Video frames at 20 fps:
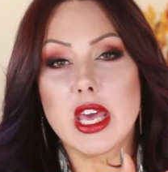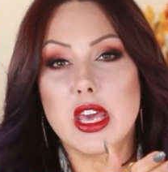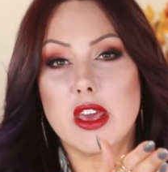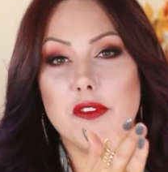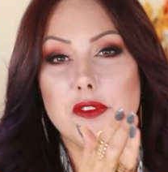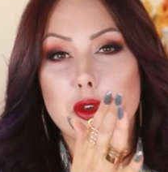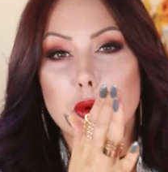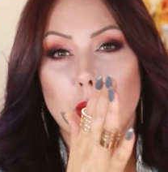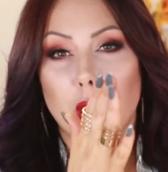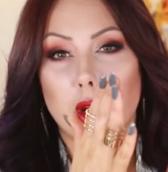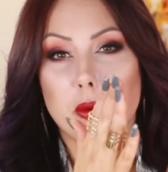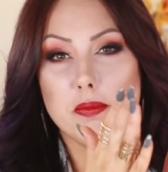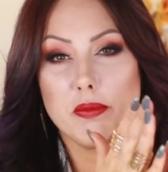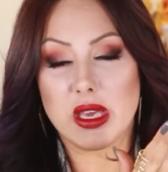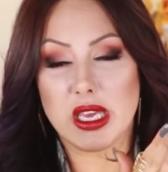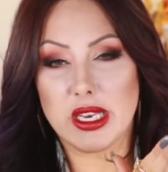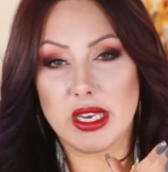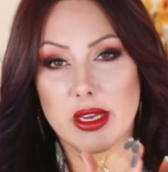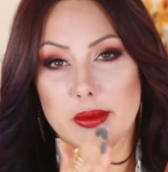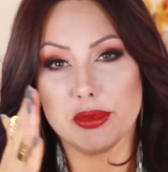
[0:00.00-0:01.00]
If you are
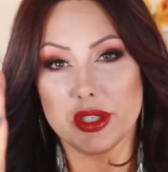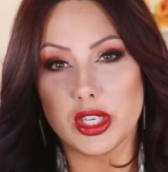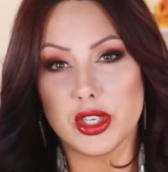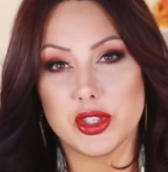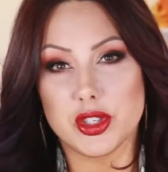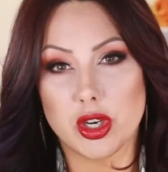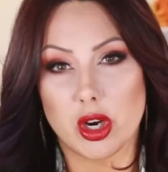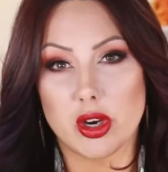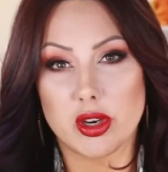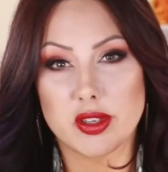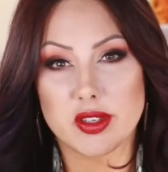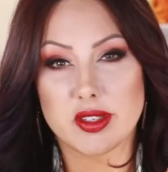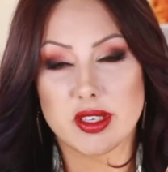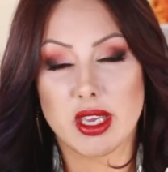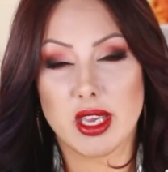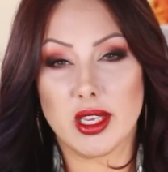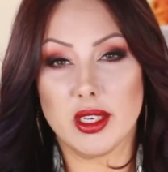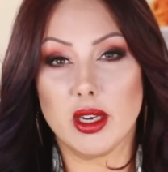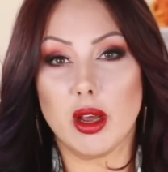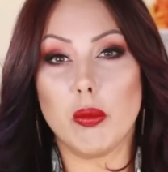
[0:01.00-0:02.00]
medium to dark
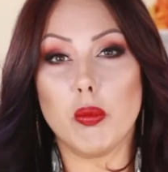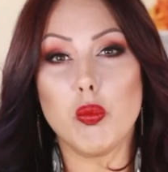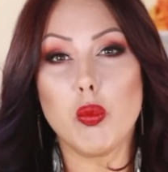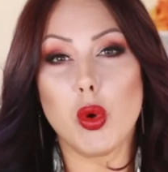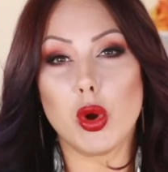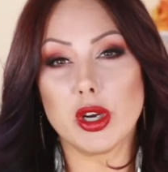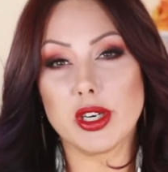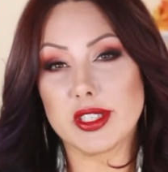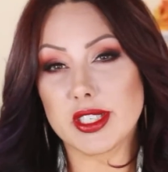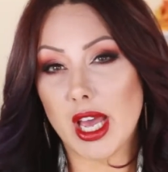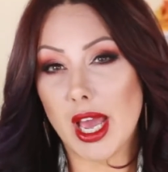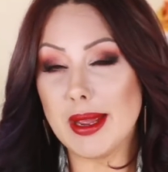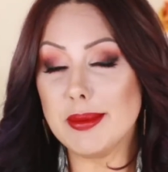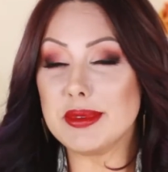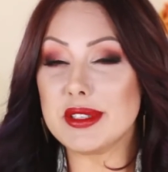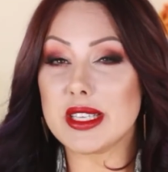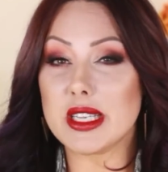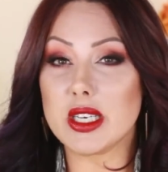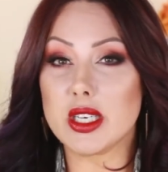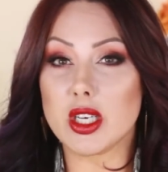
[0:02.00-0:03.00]
skin, more
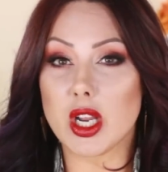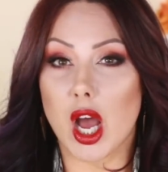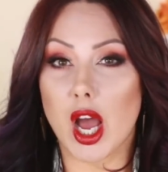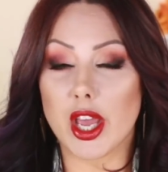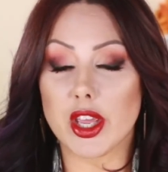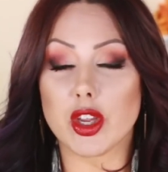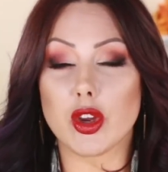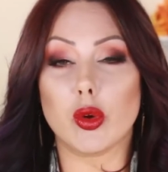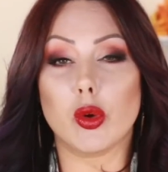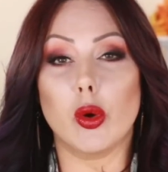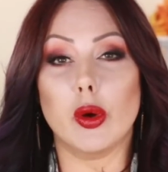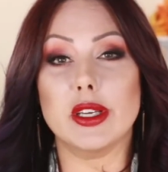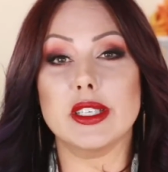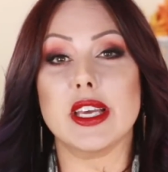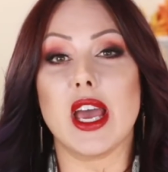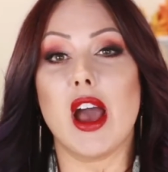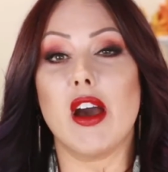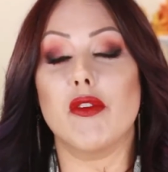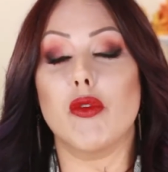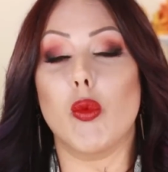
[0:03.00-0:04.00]
times than not, you're going
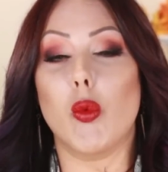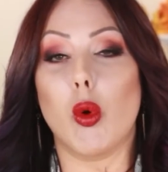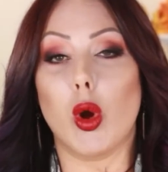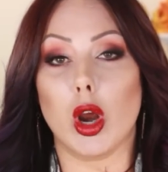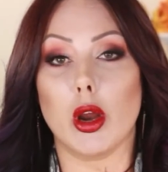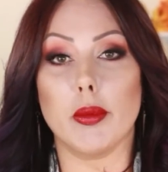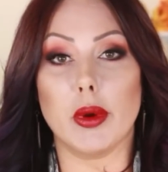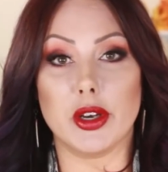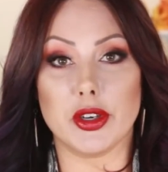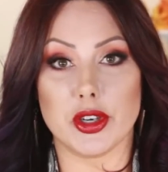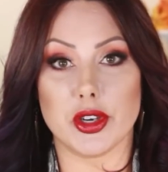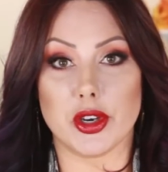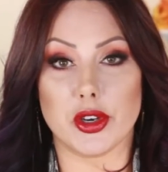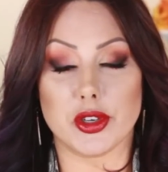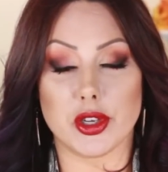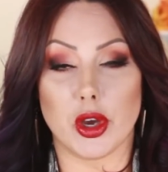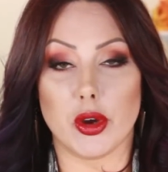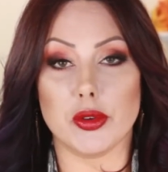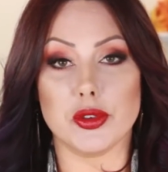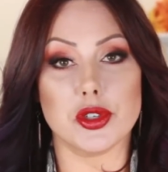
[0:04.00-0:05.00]
to have warm
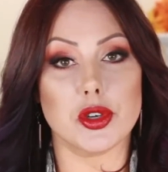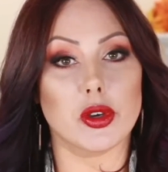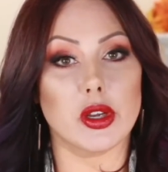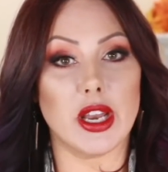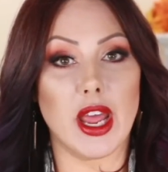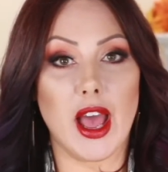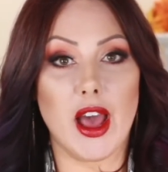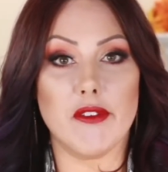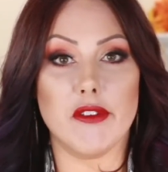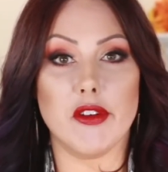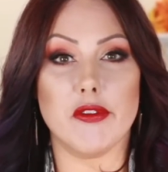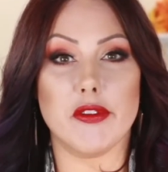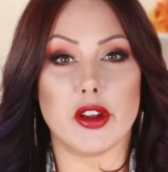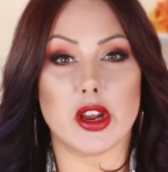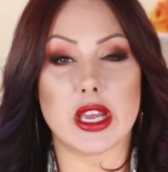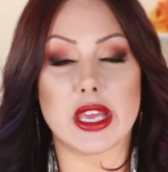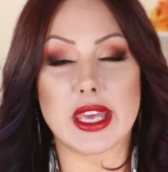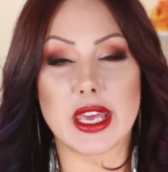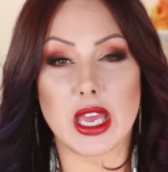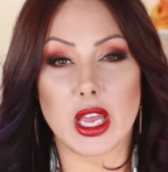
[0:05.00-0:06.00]
undertones. You're going to have a
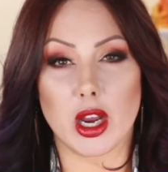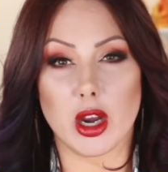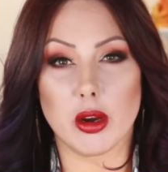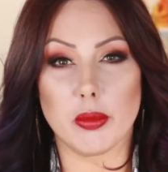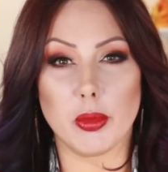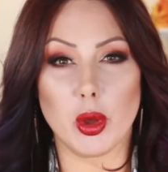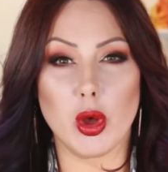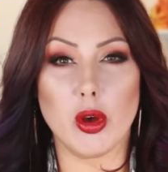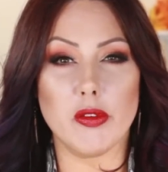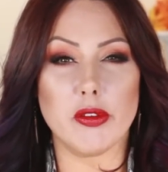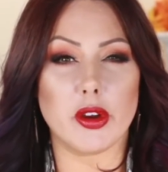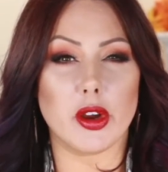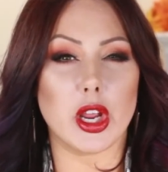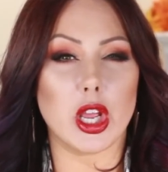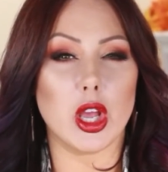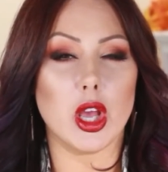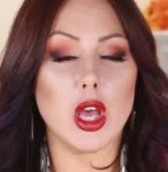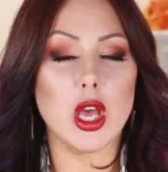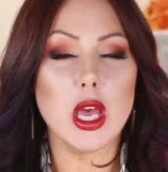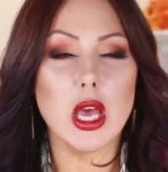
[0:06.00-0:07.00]
very caramel,
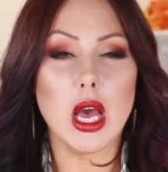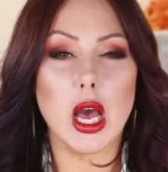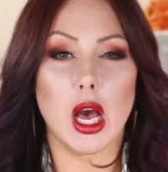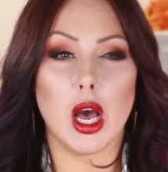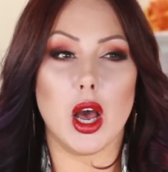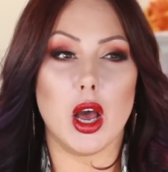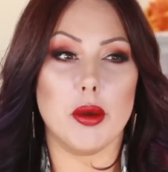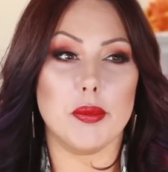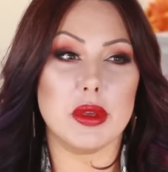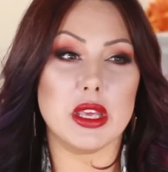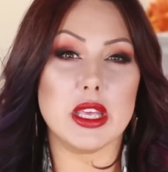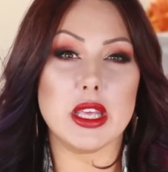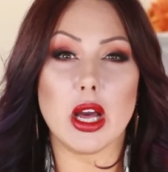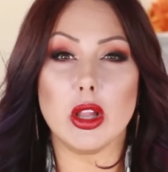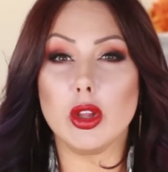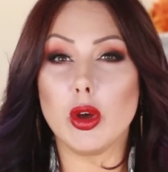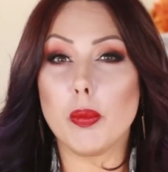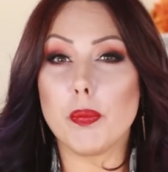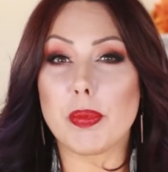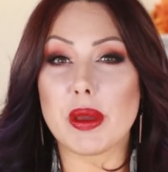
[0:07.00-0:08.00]
very um, yellow